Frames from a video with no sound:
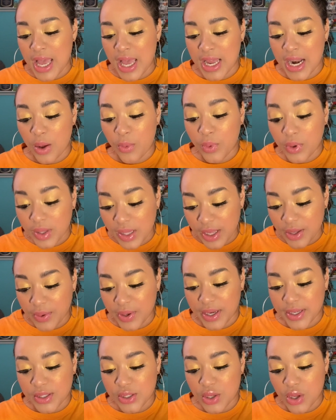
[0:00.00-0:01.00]
and i will let you
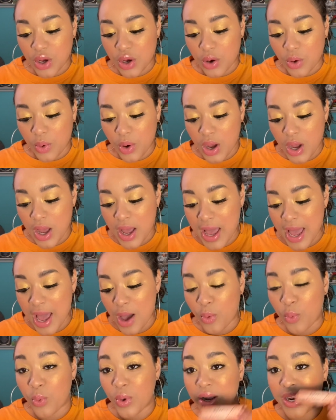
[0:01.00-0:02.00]
guys know
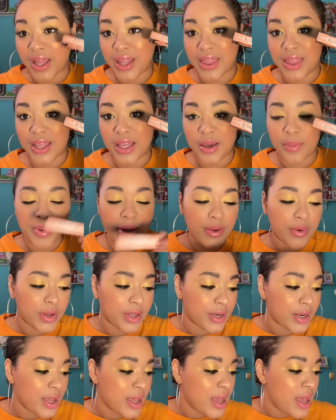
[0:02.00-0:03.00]
what i think about
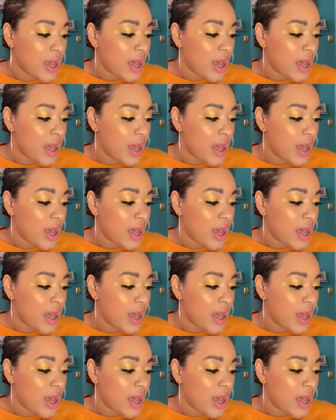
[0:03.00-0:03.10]
it